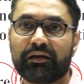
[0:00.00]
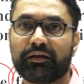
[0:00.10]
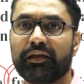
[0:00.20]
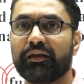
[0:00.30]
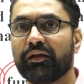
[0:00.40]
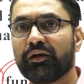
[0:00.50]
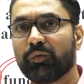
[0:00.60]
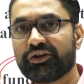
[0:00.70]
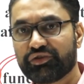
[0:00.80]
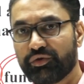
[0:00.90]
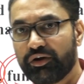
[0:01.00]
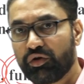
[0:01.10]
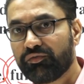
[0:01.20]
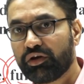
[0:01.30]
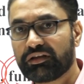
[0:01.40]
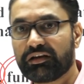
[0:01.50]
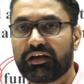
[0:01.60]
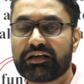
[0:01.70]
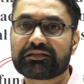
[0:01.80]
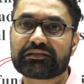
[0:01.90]
Okay, once you enroll for the
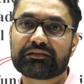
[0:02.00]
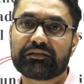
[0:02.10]
class,